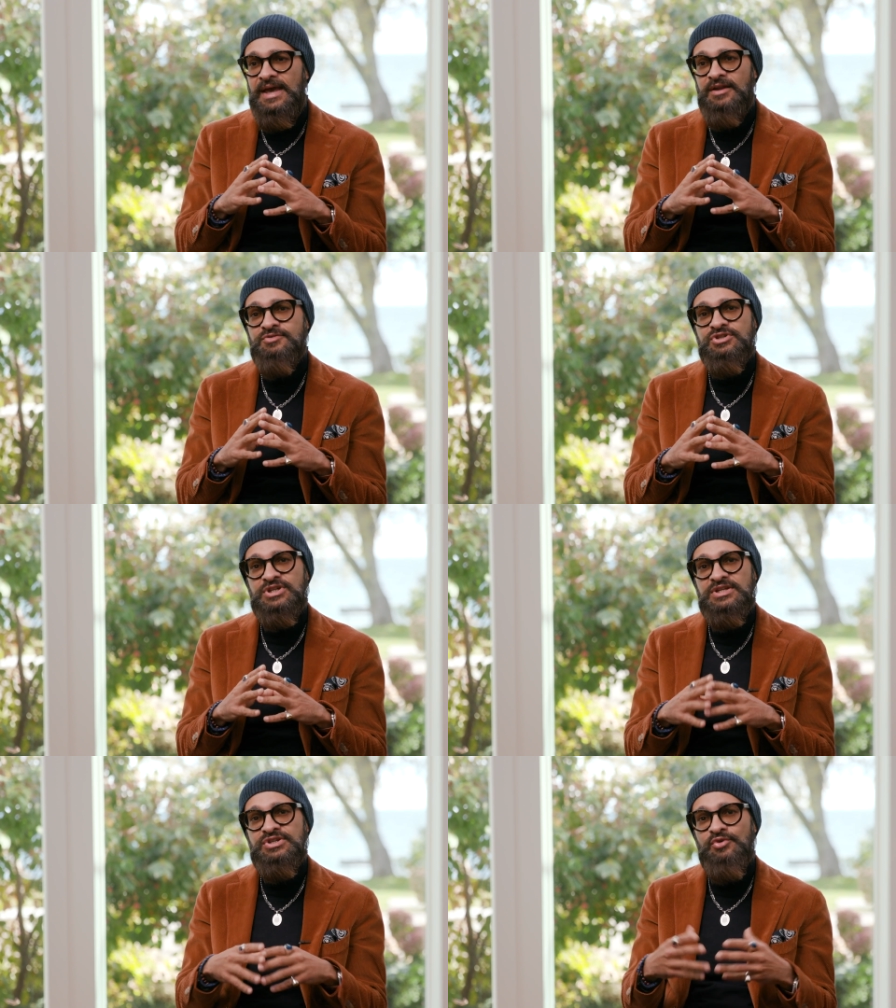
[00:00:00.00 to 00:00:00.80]
And also
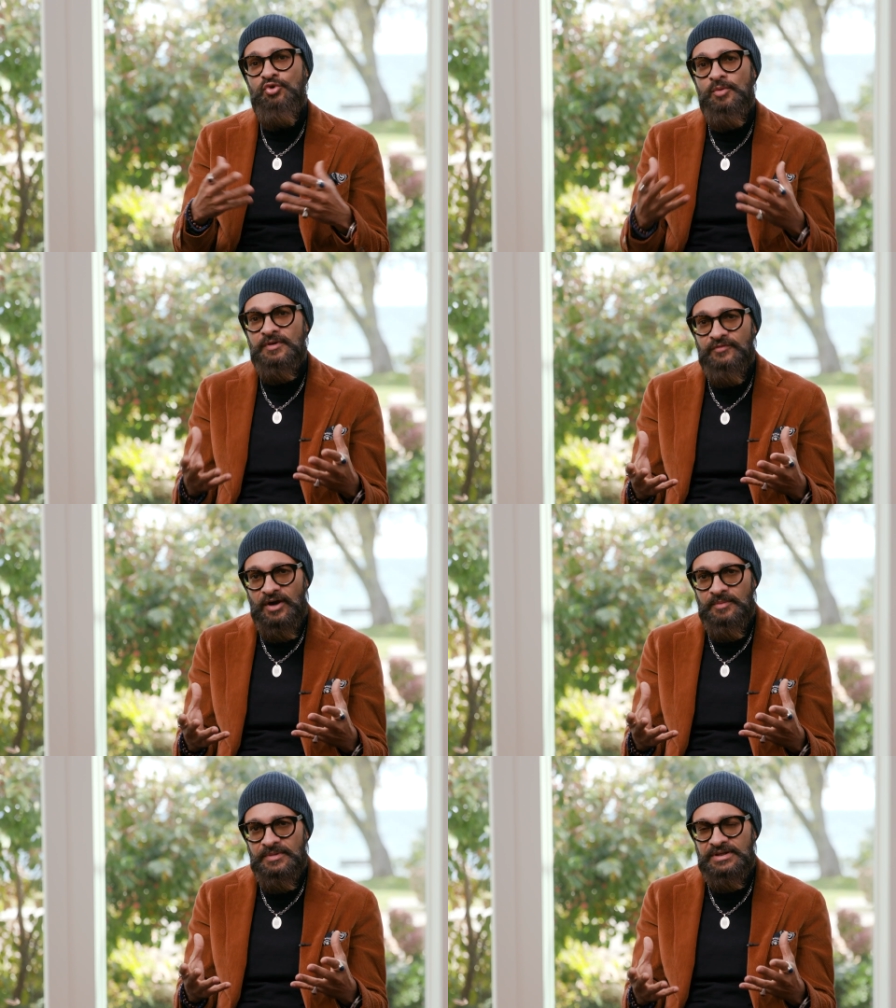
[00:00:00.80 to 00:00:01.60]
changing your home
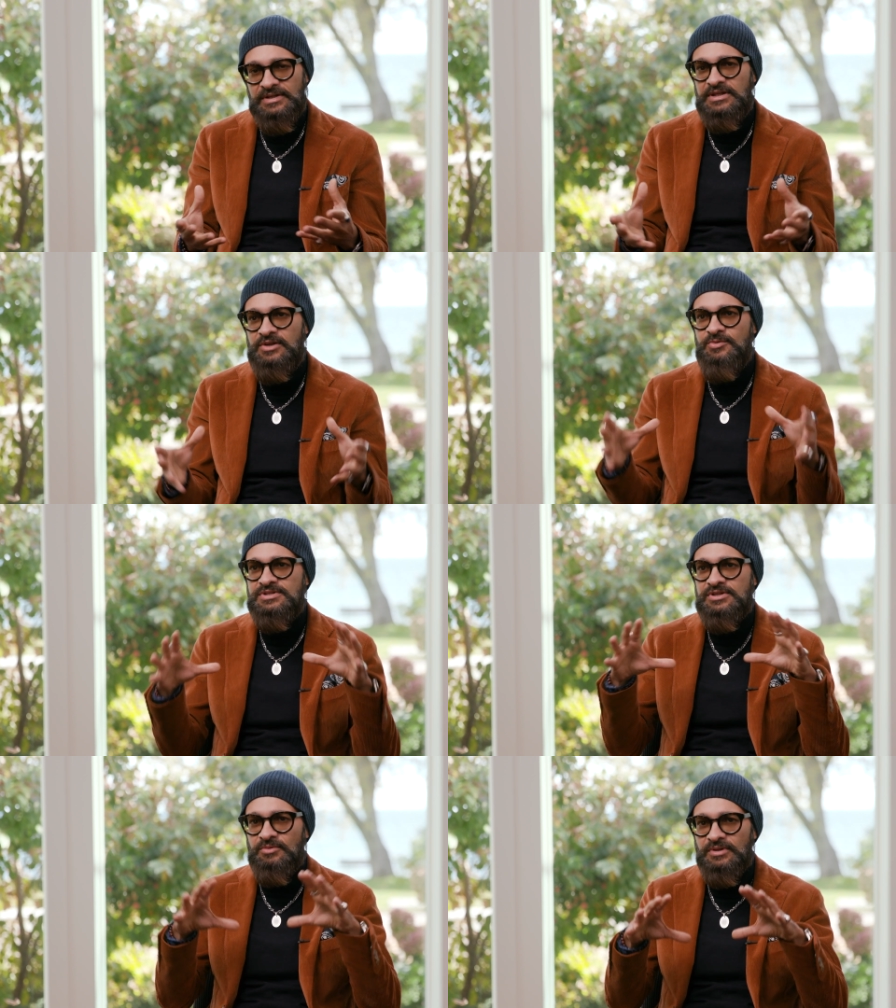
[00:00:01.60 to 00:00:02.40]
environment,
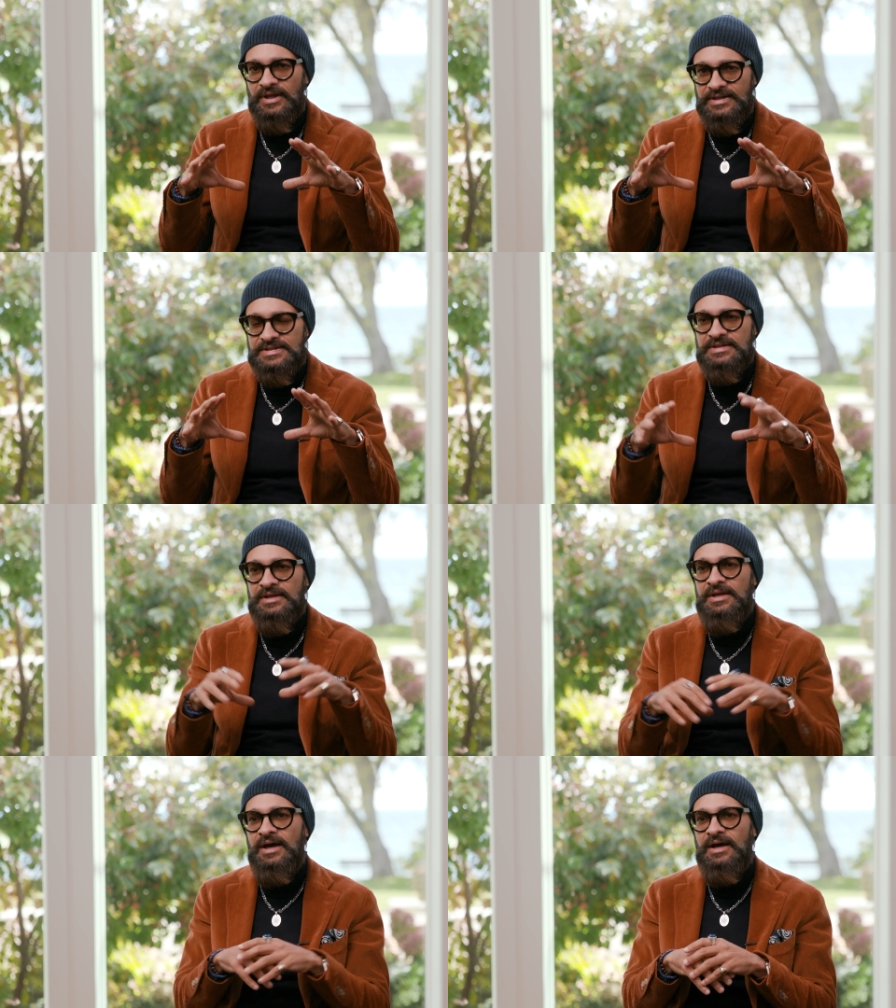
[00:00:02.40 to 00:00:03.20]
decreasing your lights,
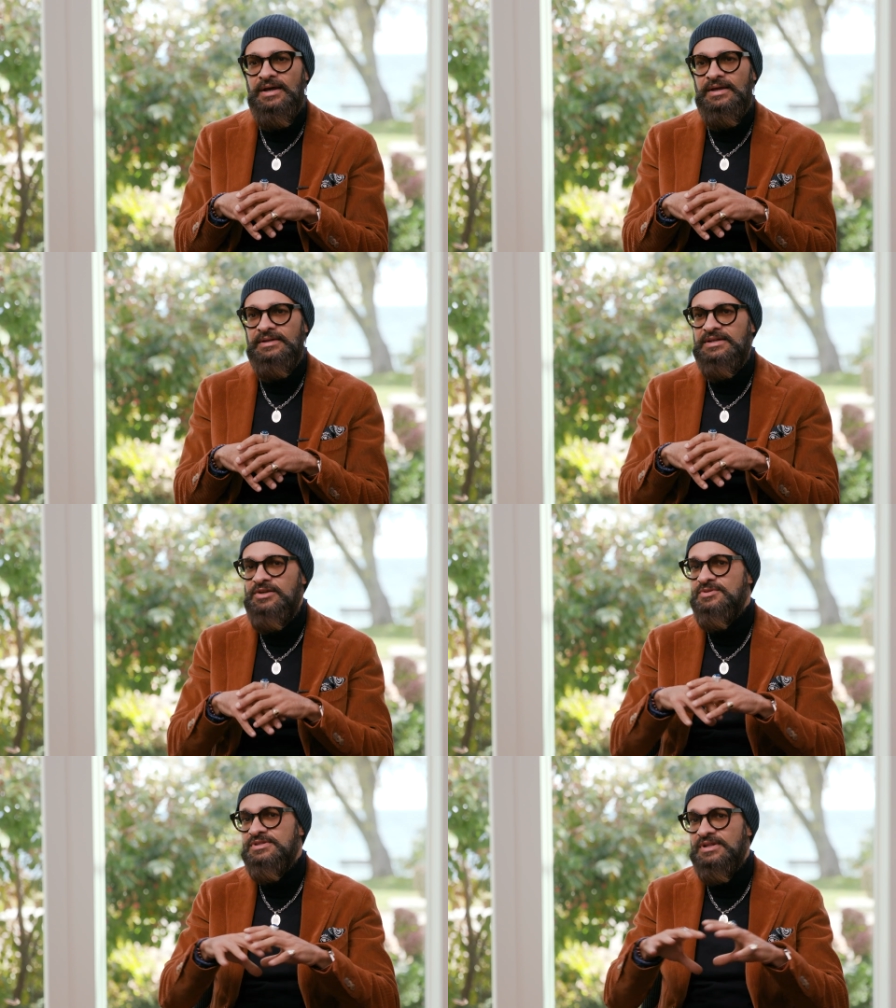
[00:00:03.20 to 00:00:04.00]
uh,
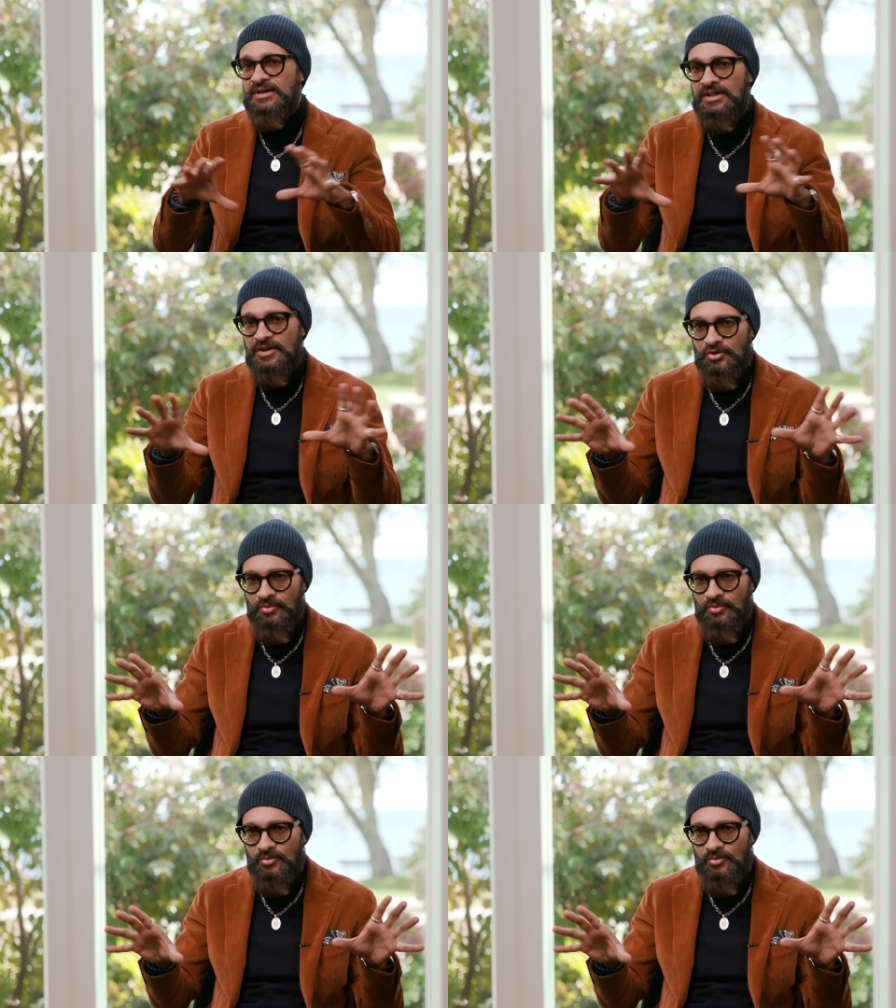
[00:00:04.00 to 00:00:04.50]
decreasing the clutter